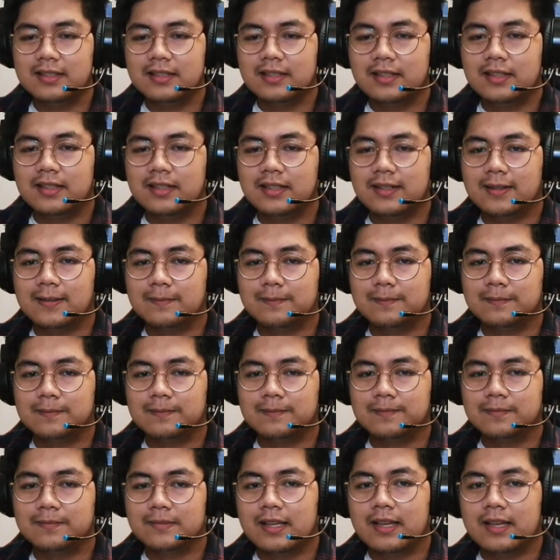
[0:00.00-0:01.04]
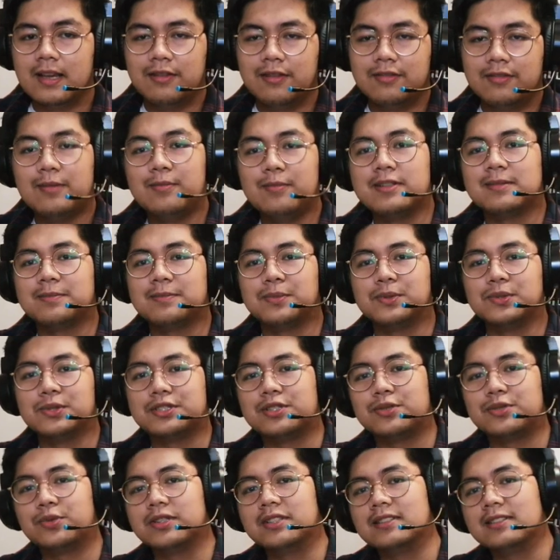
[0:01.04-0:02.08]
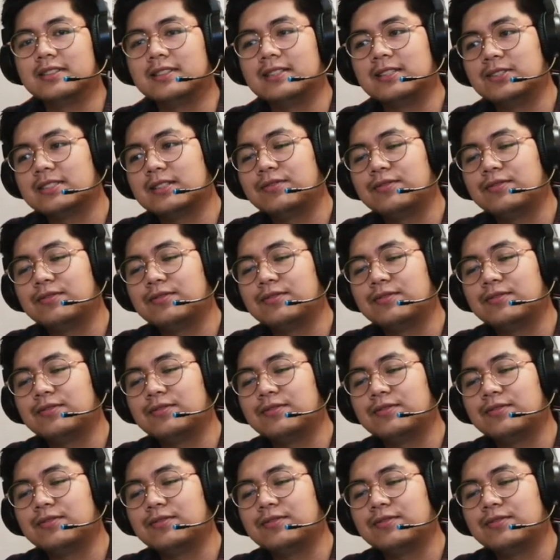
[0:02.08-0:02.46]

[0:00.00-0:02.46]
um, feminist approach. We'll use the